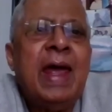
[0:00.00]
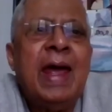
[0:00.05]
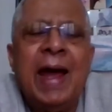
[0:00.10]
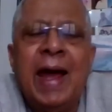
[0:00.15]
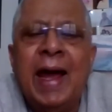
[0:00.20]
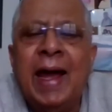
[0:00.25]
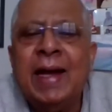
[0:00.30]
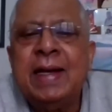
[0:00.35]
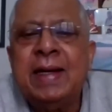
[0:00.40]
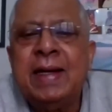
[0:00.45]

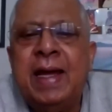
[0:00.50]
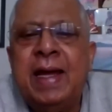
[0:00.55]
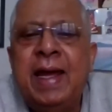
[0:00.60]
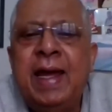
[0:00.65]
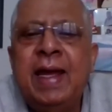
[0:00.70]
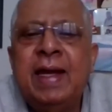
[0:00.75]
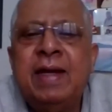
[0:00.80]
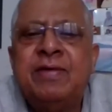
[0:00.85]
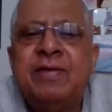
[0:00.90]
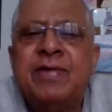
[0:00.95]
And
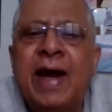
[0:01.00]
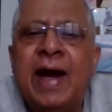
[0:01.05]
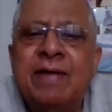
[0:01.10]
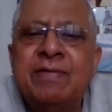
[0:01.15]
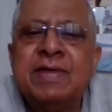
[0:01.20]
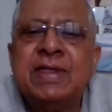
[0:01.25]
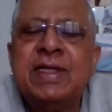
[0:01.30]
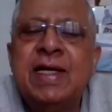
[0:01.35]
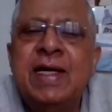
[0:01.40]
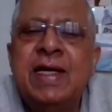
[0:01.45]
he
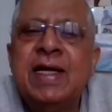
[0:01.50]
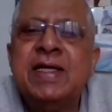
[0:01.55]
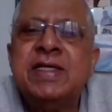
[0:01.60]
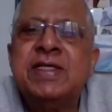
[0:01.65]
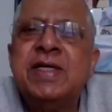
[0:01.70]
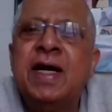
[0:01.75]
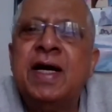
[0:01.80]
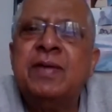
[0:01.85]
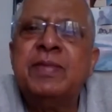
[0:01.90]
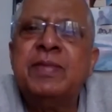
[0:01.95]
traveled in a
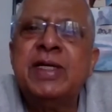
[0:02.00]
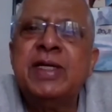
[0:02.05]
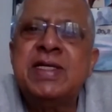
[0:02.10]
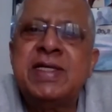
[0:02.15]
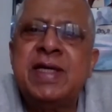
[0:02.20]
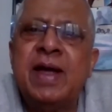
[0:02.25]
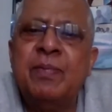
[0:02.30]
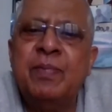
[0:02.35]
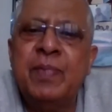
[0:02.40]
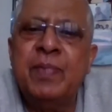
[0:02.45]
German
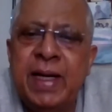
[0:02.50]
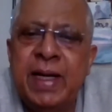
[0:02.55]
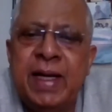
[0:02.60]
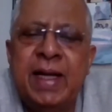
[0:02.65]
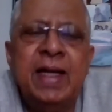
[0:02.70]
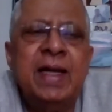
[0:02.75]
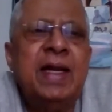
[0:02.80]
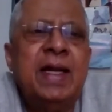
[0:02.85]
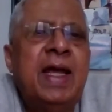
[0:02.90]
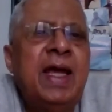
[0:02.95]

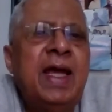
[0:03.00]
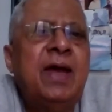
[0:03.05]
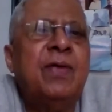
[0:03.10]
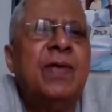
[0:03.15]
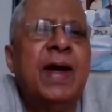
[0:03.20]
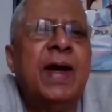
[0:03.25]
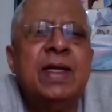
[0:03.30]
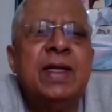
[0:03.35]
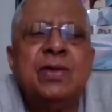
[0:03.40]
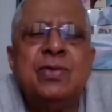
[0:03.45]
submarine. He
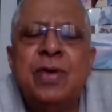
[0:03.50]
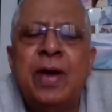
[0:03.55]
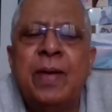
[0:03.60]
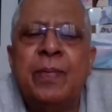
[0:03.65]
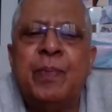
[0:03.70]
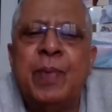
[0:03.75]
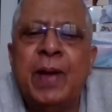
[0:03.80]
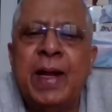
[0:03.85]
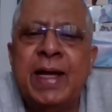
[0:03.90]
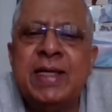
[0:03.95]
went to a
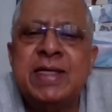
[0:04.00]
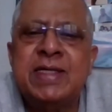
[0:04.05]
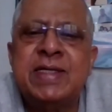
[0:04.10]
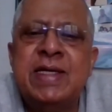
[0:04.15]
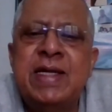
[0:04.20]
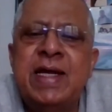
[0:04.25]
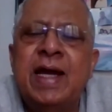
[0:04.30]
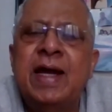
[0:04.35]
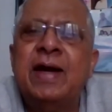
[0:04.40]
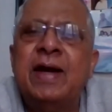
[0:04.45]
place
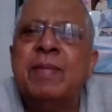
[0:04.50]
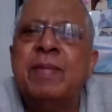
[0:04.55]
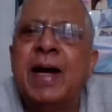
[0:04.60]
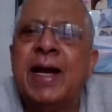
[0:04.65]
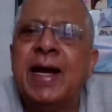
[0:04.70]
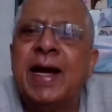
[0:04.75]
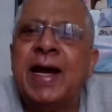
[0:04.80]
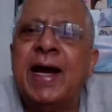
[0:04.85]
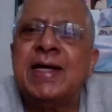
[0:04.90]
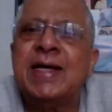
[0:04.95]
near
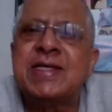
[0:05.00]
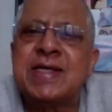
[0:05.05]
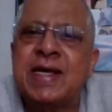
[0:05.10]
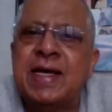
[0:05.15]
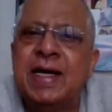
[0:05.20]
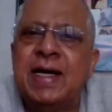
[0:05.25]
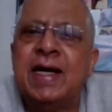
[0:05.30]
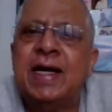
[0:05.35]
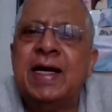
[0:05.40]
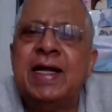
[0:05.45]

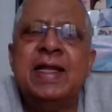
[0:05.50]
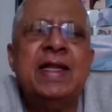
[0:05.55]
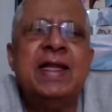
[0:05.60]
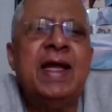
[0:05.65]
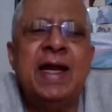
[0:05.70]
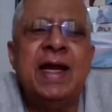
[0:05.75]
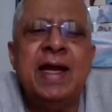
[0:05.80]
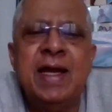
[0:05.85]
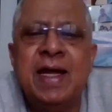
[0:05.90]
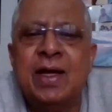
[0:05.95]
Madagascar in
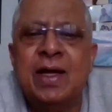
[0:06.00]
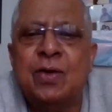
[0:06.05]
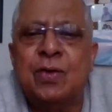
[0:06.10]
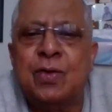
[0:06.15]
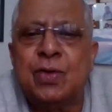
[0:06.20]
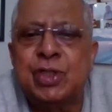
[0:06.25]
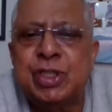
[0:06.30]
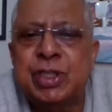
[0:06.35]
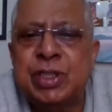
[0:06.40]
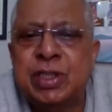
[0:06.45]
the Indian
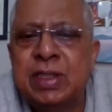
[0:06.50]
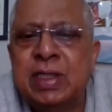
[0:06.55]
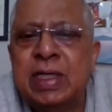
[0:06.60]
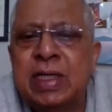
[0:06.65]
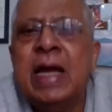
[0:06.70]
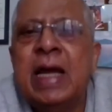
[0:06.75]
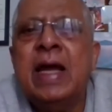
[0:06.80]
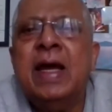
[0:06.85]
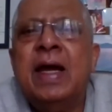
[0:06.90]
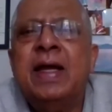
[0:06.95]
Ocean.